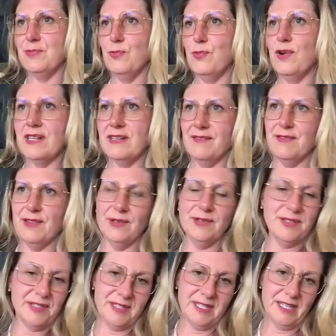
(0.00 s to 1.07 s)
one of those
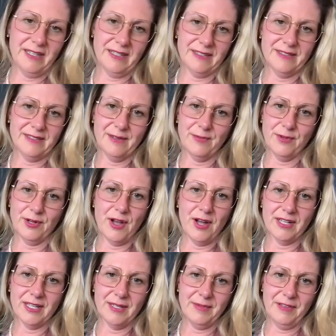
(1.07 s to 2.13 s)
things that we're
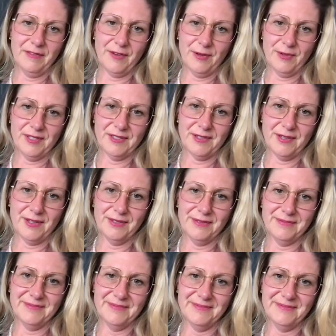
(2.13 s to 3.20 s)
not going to be focused on.
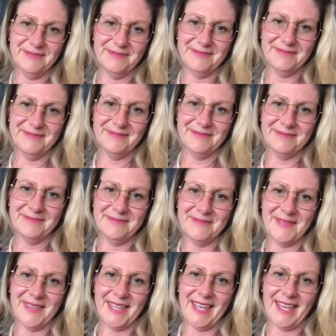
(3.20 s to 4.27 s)

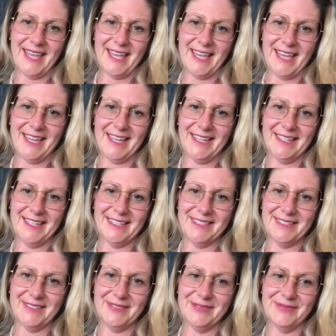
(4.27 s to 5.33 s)

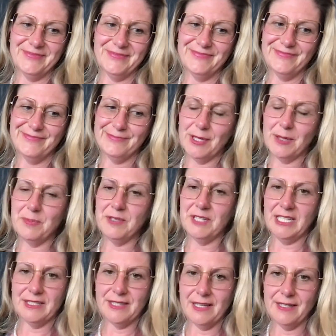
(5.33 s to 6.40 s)
And we're
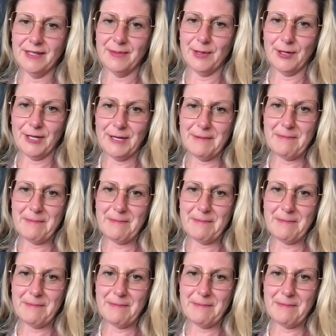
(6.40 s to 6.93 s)
pretty excited about it.